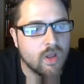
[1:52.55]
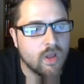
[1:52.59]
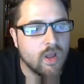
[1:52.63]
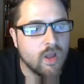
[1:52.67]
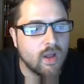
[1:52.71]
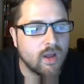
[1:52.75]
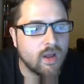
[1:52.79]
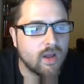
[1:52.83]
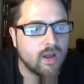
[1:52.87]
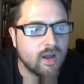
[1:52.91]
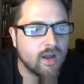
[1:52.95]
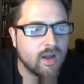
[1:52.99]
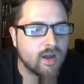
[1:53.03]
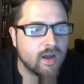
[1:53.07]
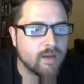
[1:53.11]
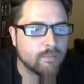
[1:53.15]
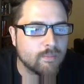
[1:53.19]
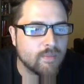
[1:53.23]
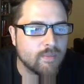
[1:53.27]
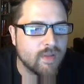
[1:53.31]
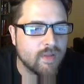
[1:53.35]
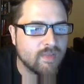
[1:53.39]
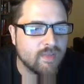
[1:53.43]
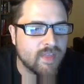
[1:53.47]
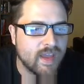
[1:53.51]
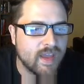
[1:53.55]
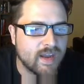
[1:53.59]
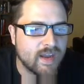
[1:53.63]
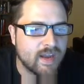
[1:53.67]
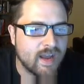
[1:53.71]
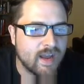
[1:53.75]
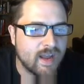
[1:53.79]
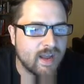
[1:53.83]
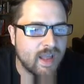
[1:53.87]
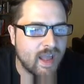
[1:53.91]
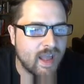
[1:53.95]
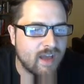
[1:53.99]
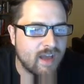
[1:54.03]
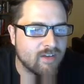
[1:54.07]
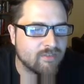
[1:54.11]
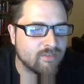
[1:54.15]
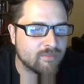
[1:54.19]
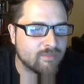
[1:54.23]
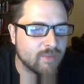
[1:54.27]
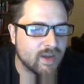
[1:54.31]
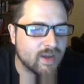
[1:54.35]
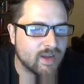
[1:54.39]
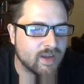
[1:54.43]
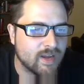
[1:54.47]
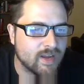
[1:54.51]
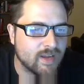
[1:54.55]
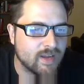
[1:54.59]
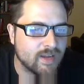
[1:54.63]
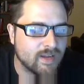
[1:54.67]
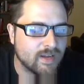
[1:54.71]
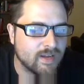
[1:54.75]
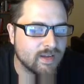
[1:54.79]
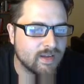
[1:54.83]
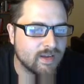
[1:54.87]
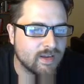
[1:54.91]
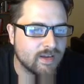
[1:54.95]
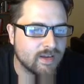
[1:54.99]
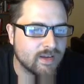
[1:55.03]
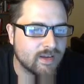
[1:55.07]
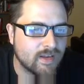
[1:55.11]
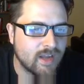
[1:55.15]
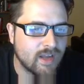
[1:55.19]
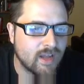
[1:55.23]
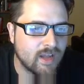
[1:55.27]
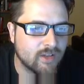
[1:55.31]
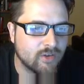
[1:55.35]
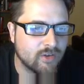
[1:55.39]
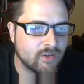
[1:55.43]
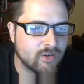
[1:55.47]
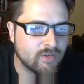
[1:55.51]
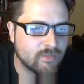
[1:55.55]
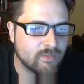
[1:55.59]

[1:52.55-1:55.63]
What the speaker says: Then I have my color